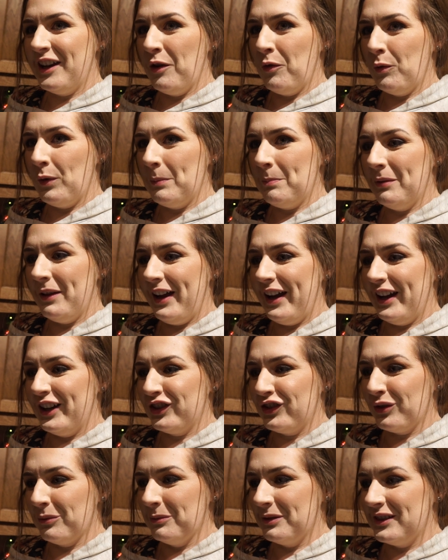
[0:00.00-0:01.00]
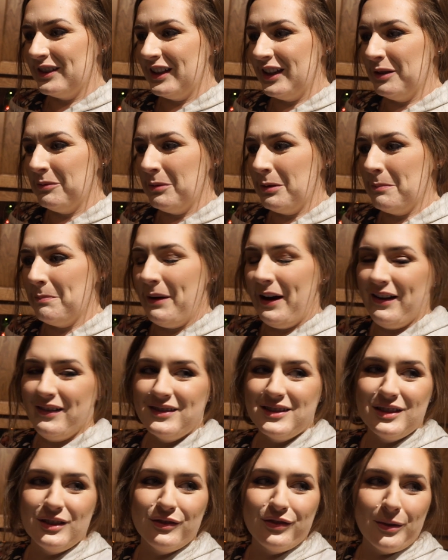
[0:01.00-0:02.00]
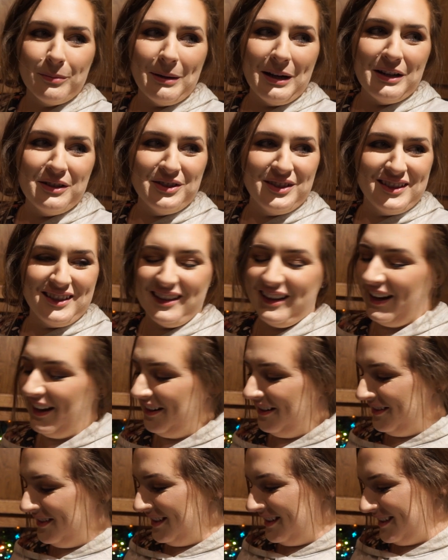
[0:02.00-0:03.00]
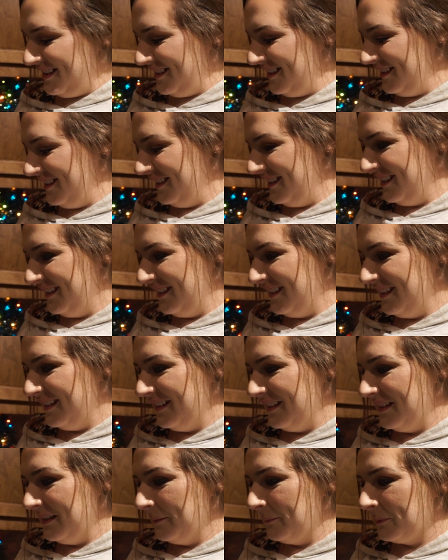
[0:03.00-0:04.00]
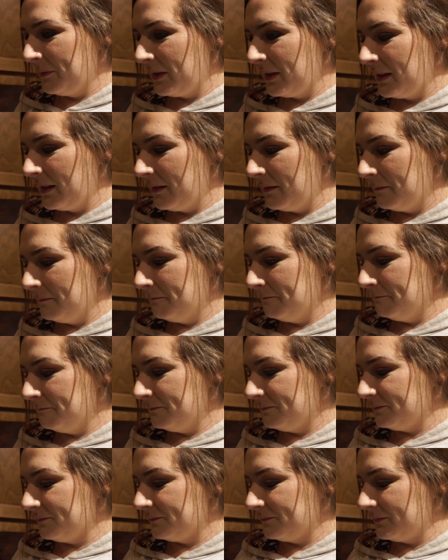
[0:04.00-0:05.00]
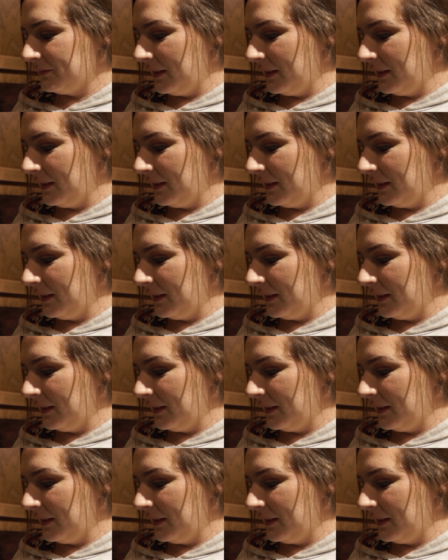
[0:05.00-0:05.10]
get whiplash from seeing me bouncing from house to house. Can we just live around the corner?